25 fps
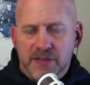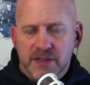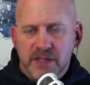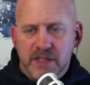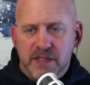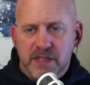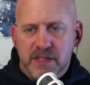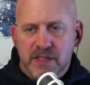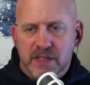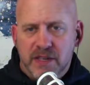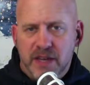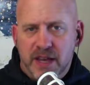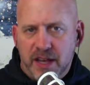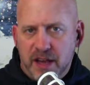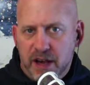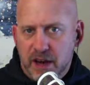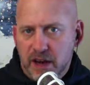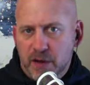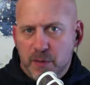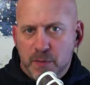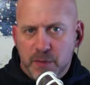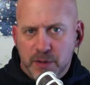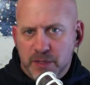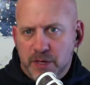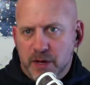is to take
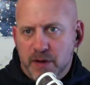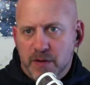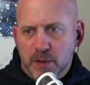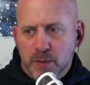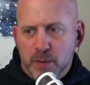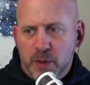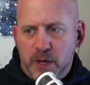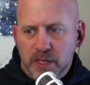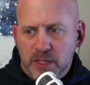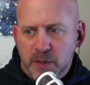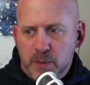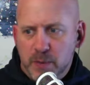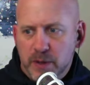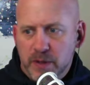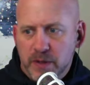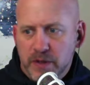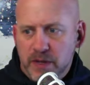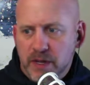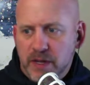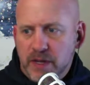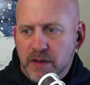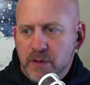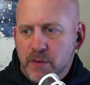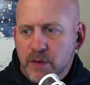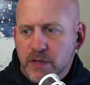100%
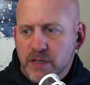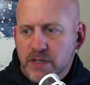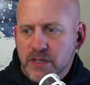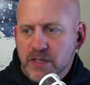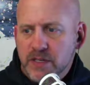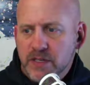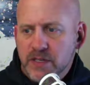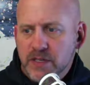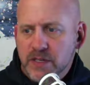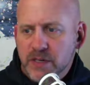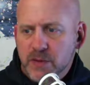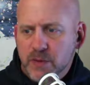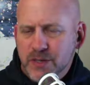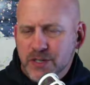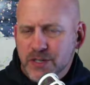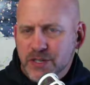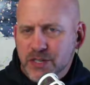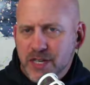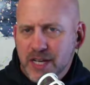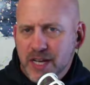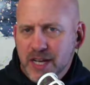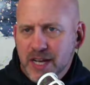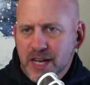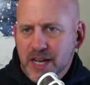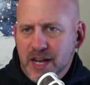responsibility,
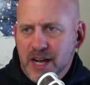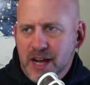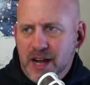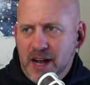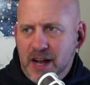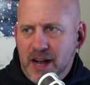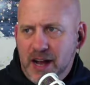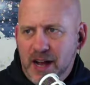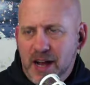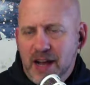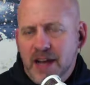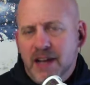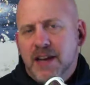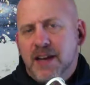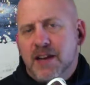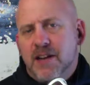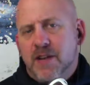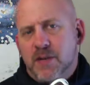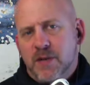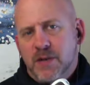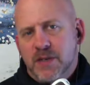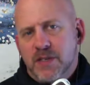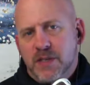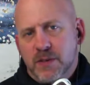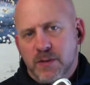which I didn't
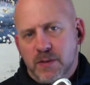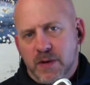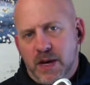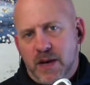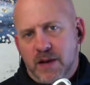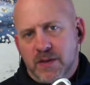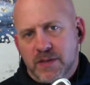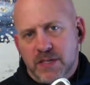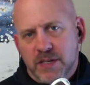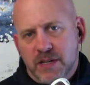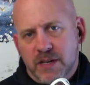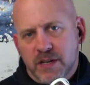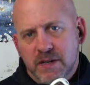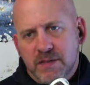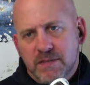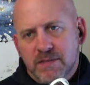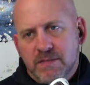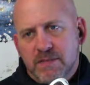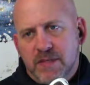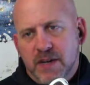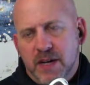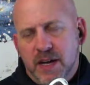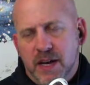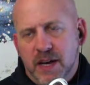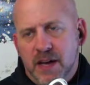always do when I was young.
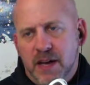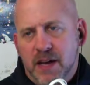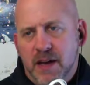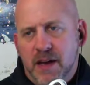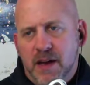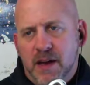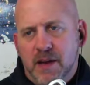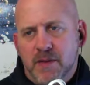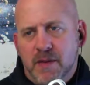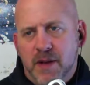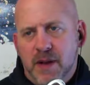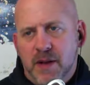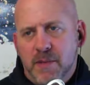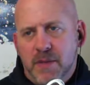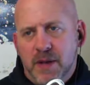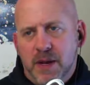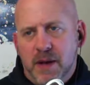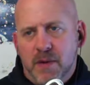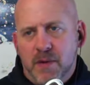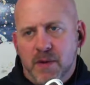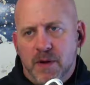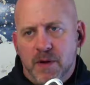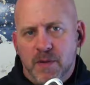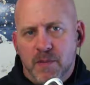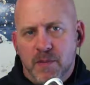I mean, I
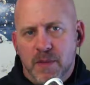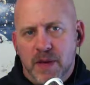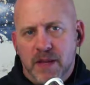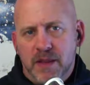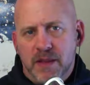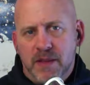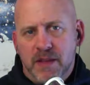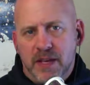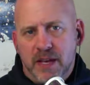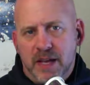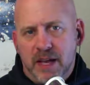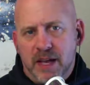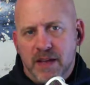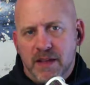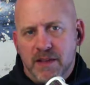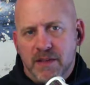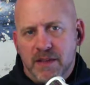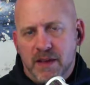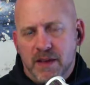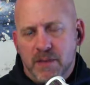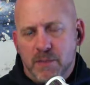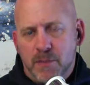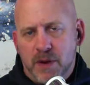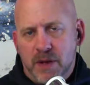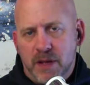want to admit, like, I
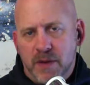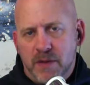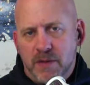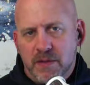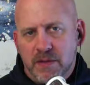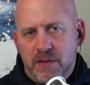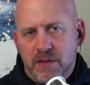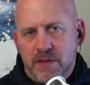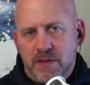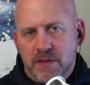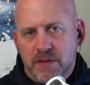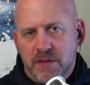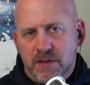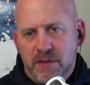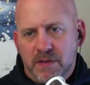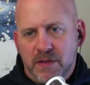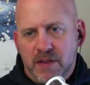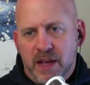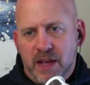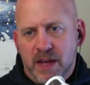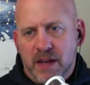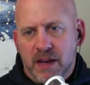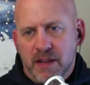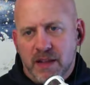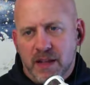probably learned
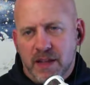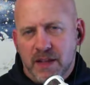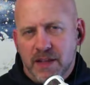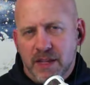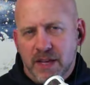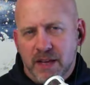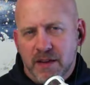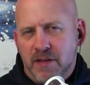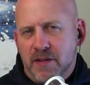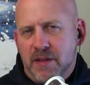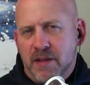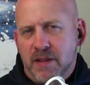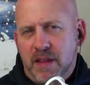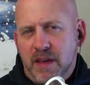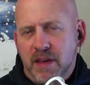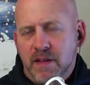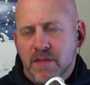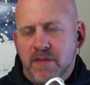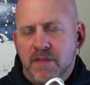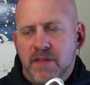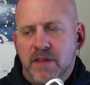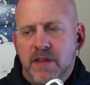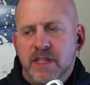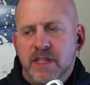that a lot later in life.